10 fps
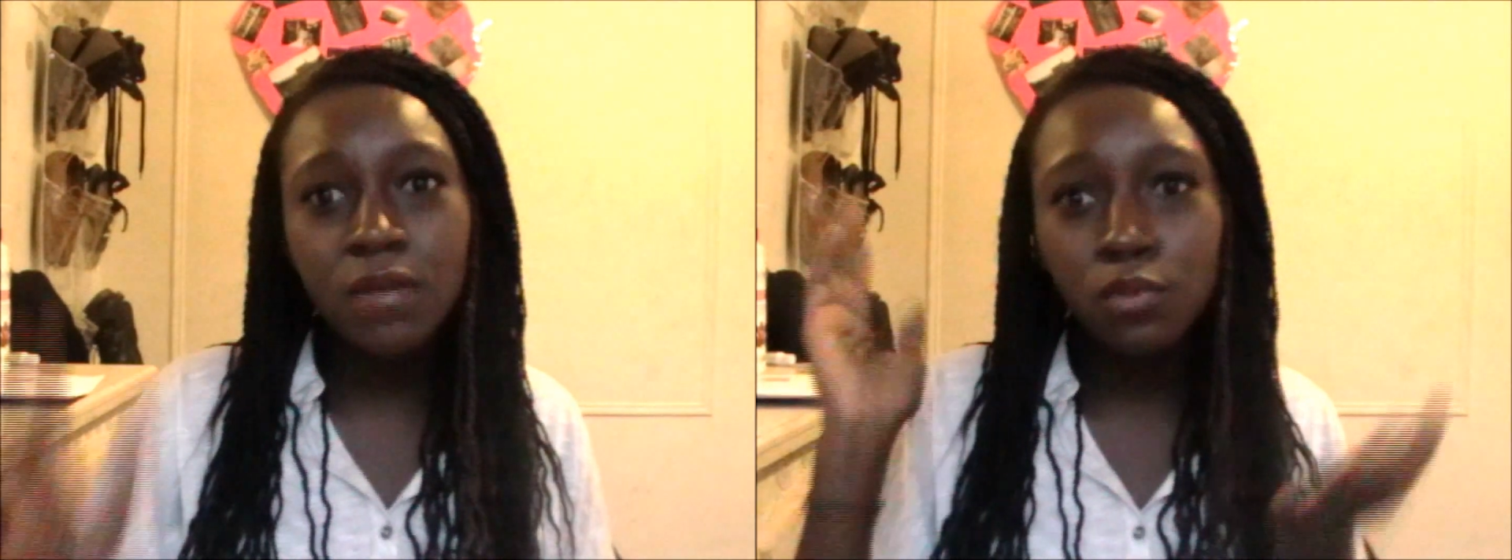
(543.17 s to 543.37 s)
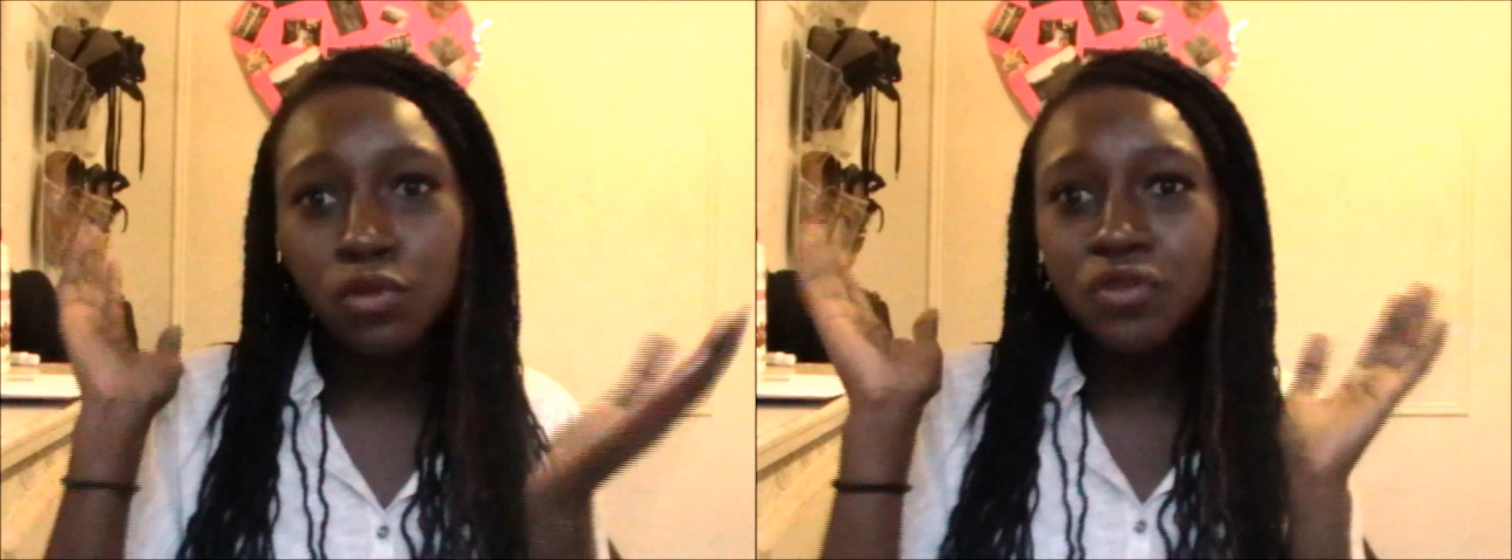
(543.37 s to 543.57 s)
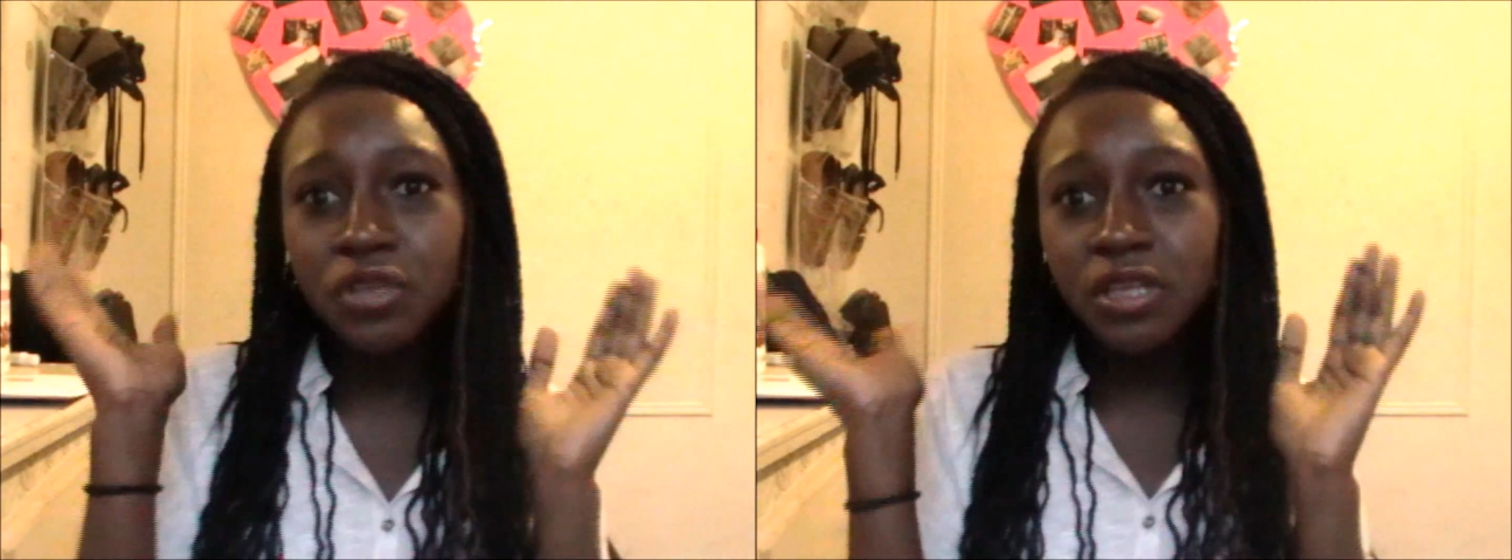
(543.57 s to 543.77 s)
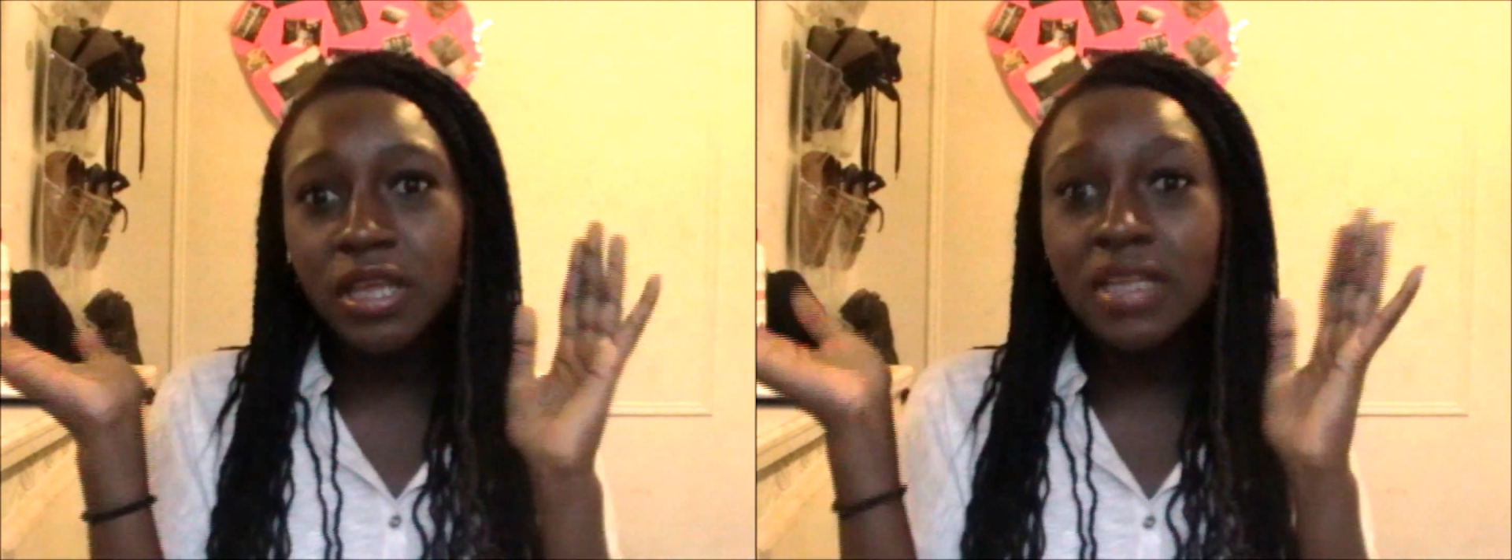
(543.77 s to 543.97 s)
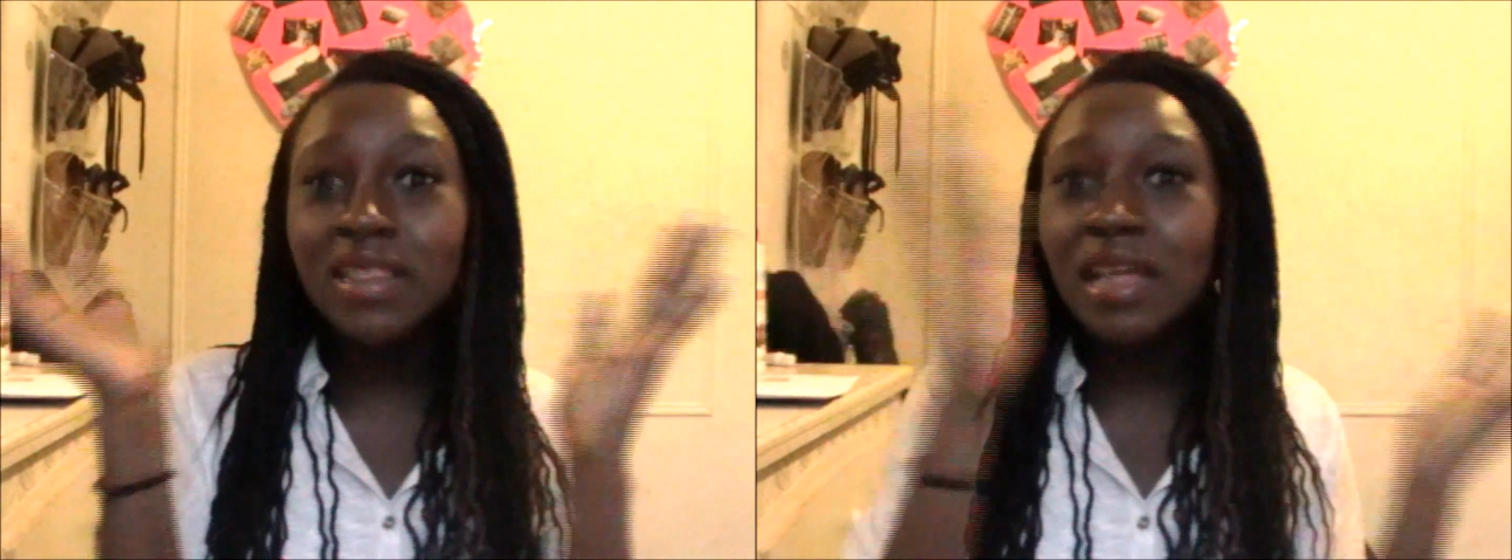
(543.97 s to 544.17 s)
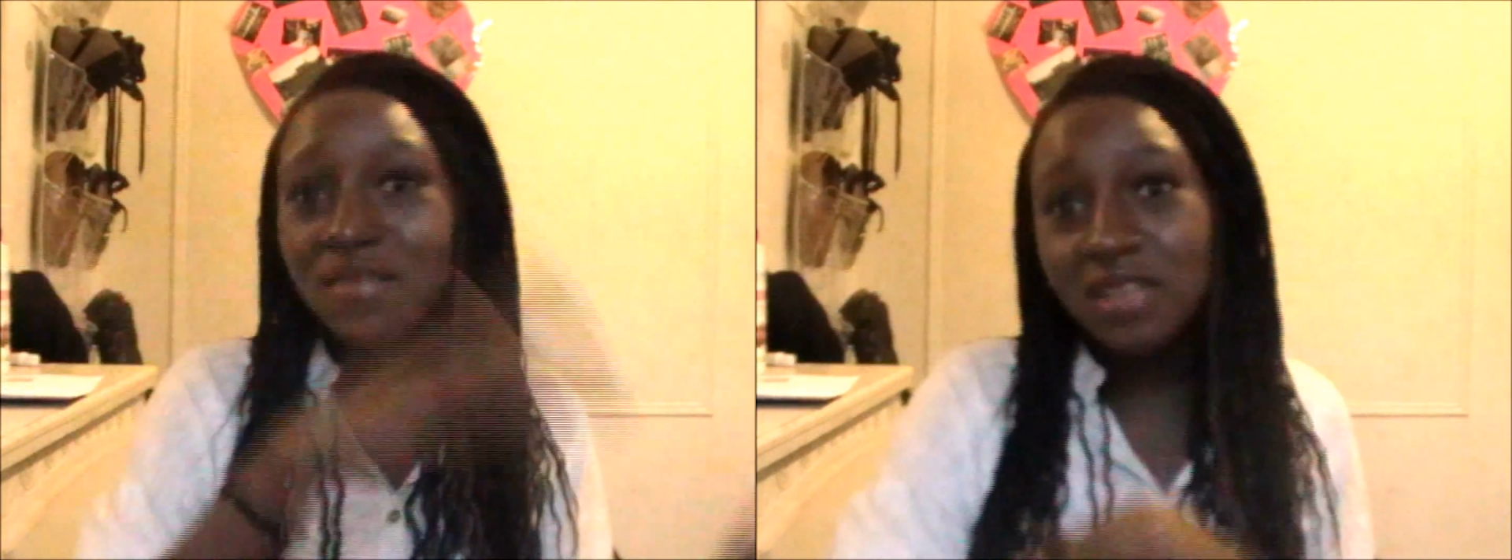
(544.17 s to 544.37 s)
and mostly like left